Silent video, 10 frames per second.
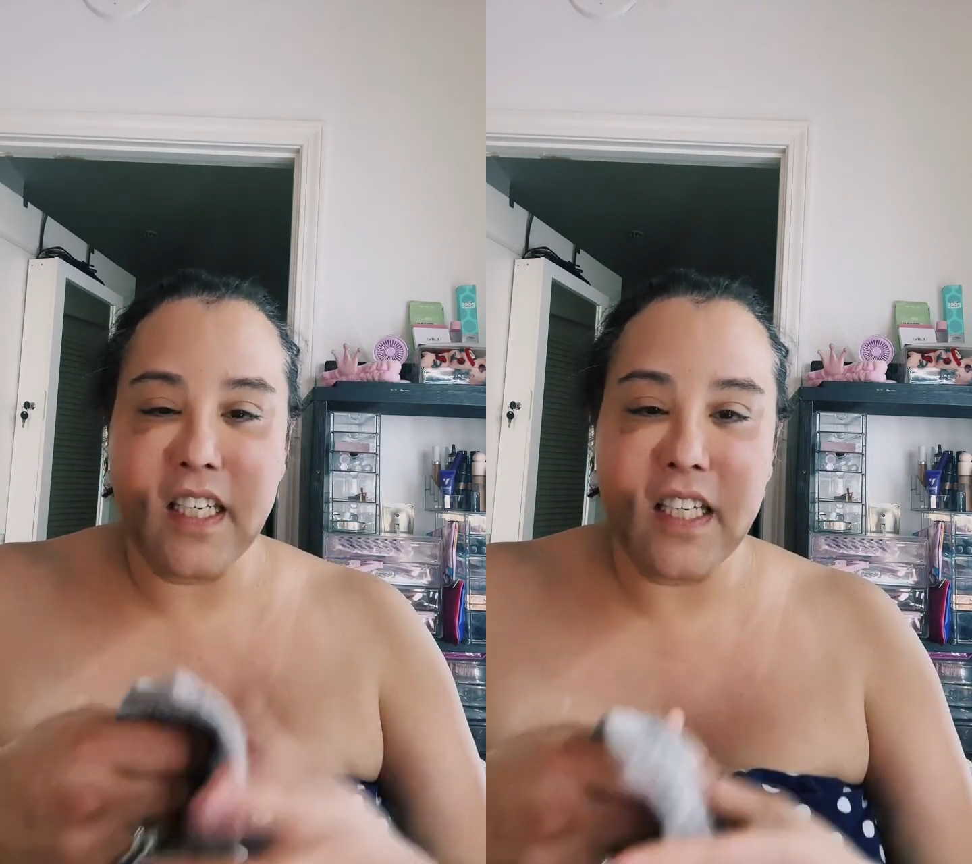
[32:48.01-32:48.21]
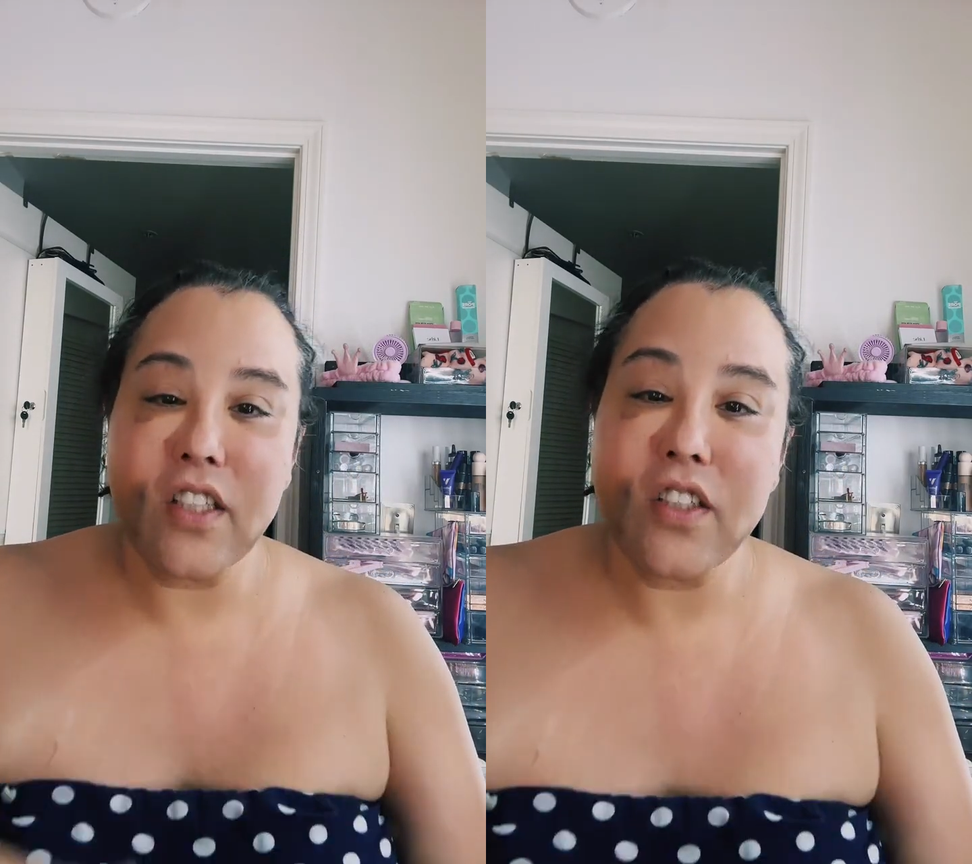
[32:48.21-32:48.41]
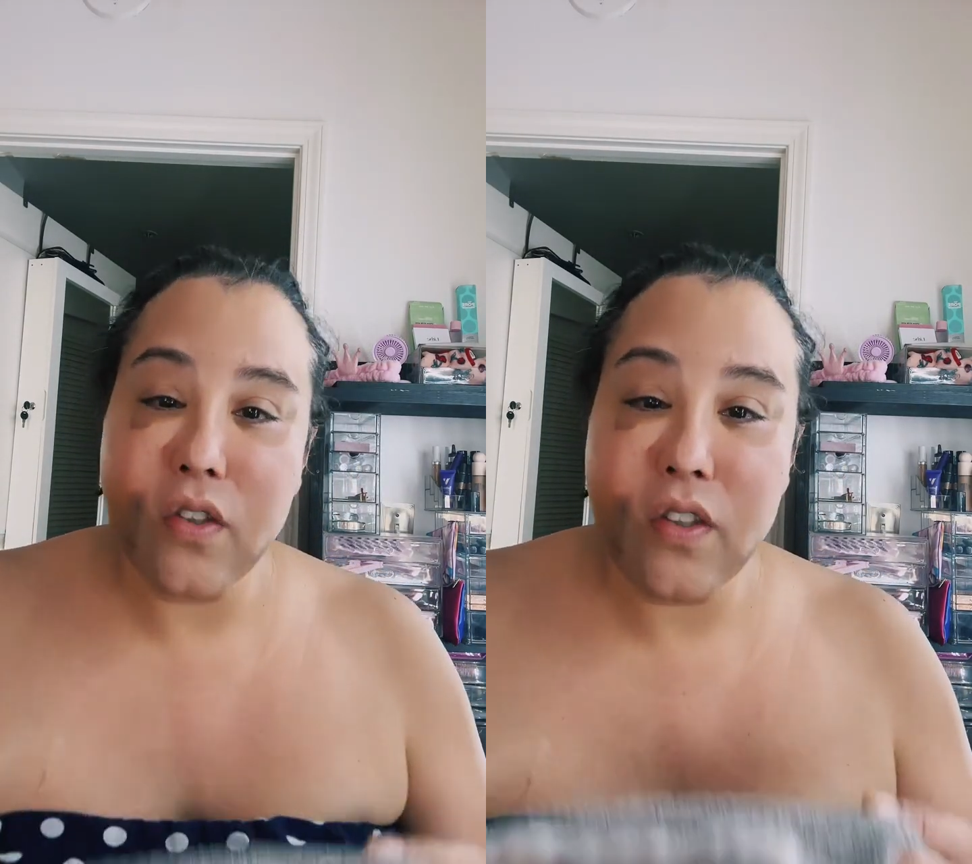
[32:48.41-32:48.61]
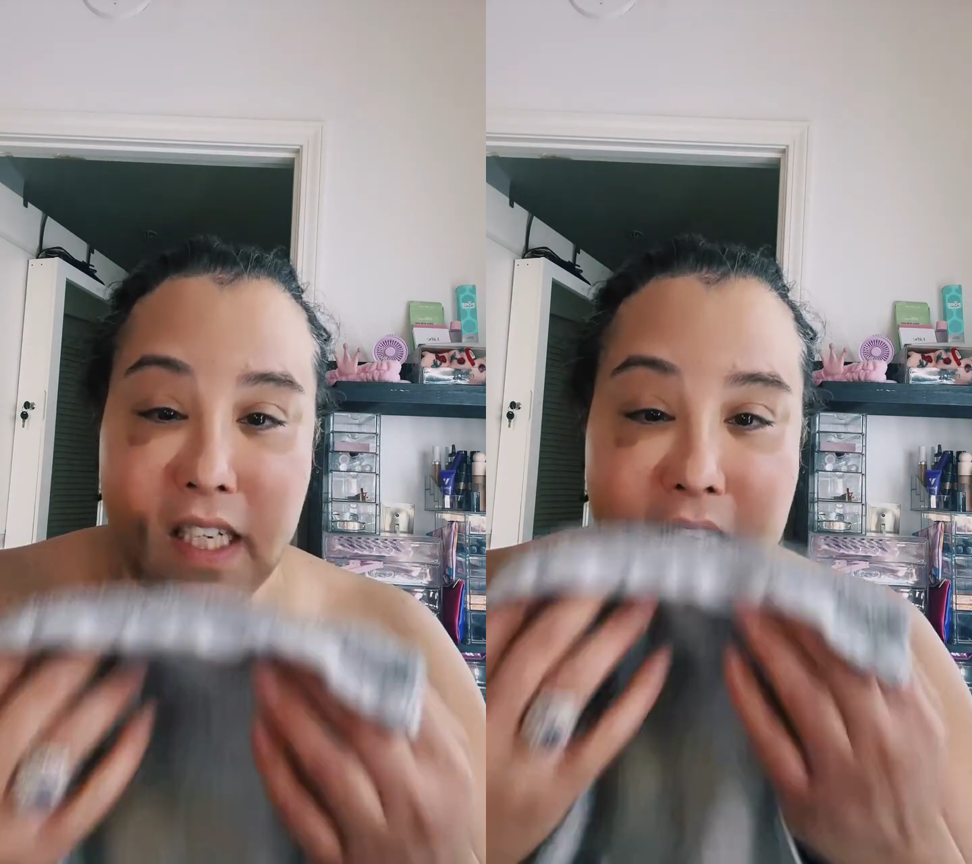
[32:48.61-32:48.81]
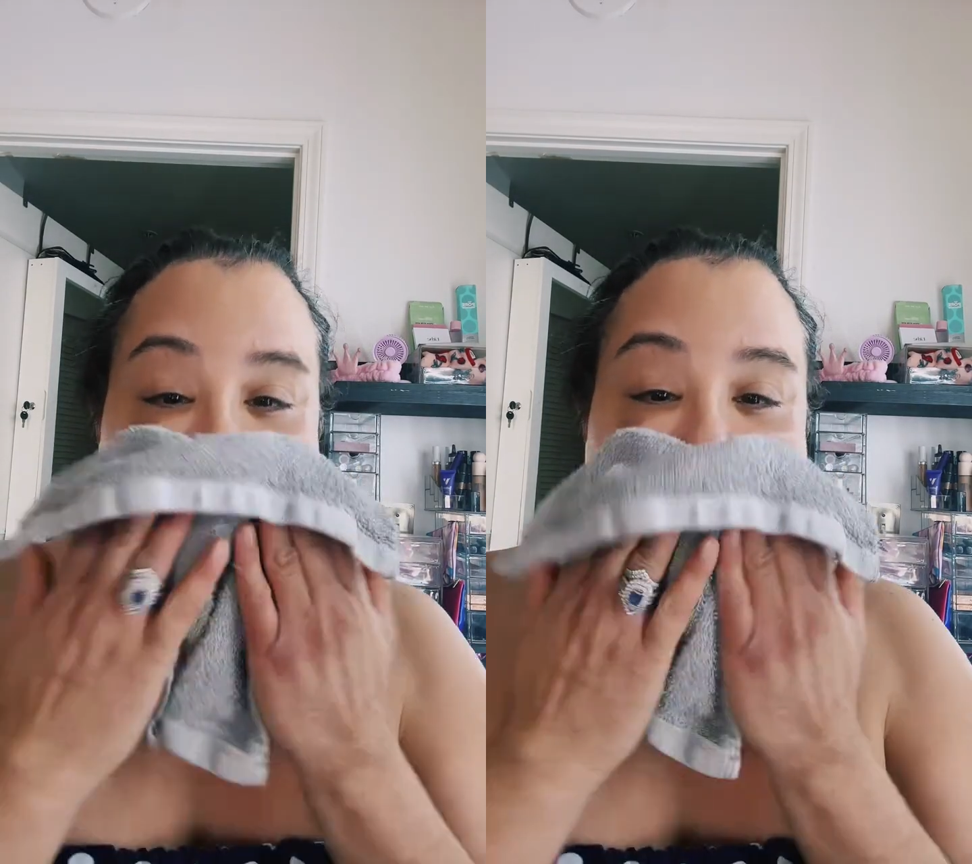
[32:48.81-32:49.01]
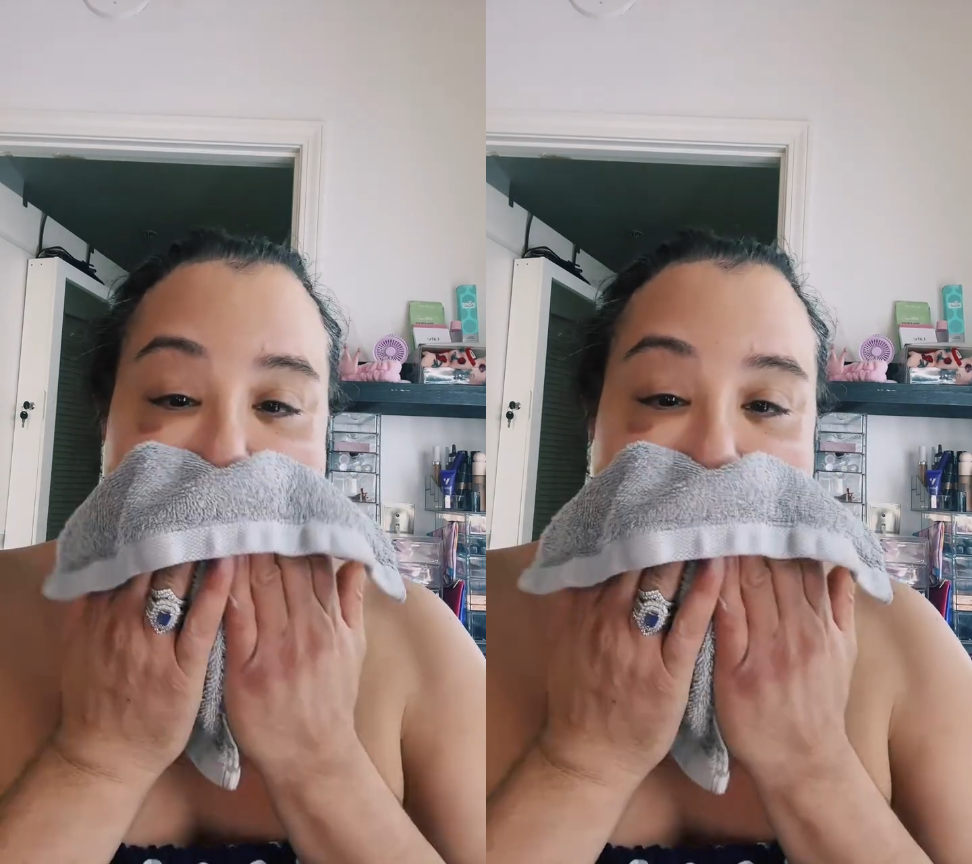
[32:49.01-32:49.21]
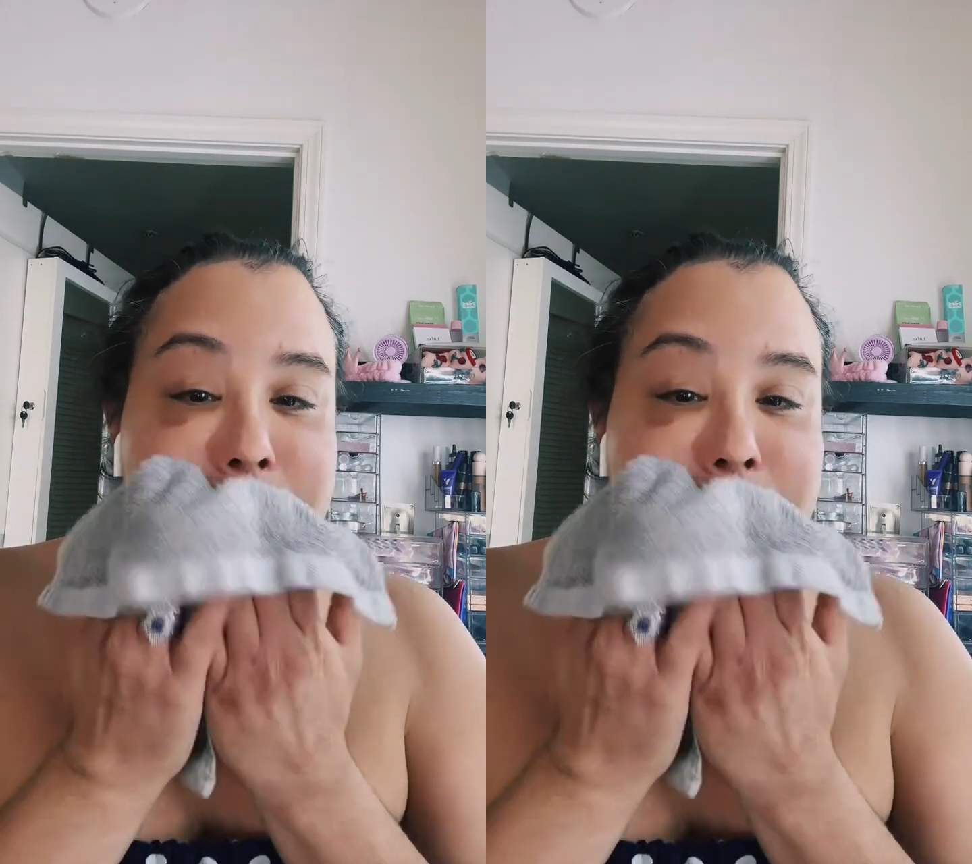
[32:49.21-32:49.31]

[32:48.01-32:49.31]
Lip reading: a year to 2 years.